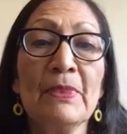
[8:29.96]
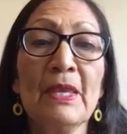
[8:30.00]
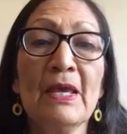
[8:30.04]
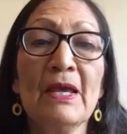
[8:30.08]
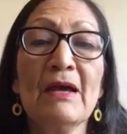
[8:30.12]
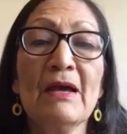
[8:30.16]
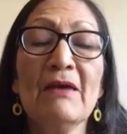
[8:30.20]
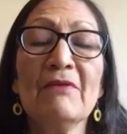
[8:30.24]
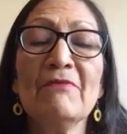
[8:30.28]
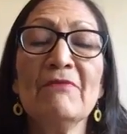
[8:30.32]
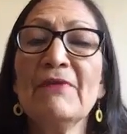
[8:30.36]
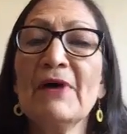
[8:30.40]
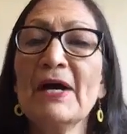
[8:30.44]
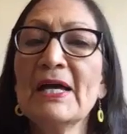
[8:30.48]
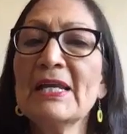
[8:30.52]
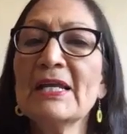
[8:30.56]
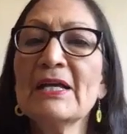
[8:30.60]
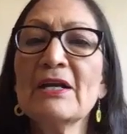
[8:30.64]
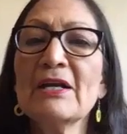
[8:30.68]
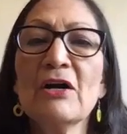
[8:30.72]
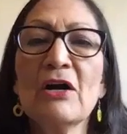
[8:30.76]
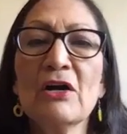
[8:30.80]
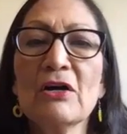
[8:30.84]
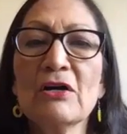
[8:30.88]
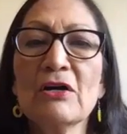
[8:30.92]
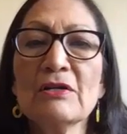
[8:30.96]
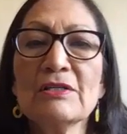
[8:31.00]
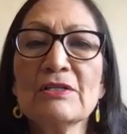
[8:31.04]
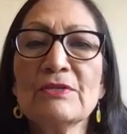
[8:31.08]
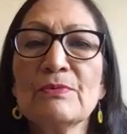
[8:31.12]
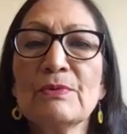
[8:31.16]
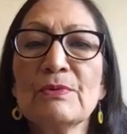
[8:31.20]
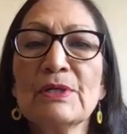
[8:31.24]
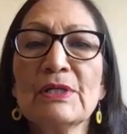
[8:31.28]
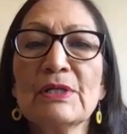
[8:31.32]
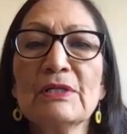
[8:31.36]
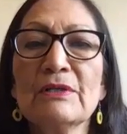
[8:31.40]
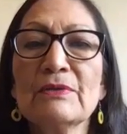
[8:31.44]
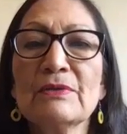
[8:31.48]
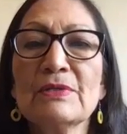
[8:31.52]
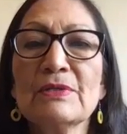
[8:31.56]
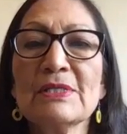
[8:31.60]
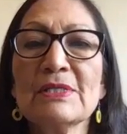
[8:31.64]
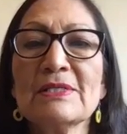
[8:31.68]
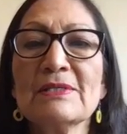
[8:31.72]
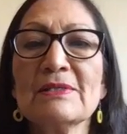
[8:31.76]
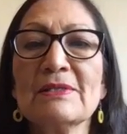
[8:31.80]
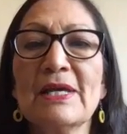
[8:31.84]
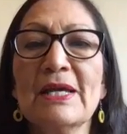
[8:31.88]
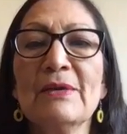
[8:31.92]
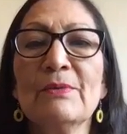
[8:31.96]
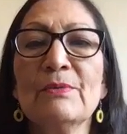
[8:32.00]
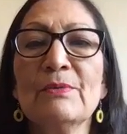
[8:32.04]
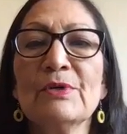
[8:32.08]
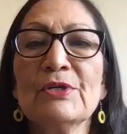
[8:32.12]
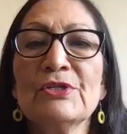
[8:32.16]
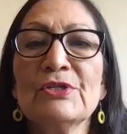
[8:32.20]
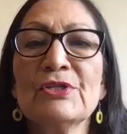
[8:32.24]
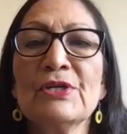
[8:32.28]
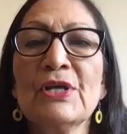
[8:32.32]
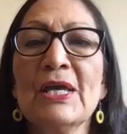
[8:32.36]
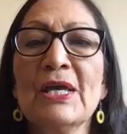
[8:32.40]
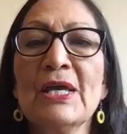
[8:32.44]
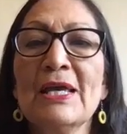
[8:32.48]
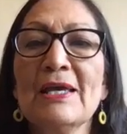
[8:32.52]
I'm fighting hard to include this language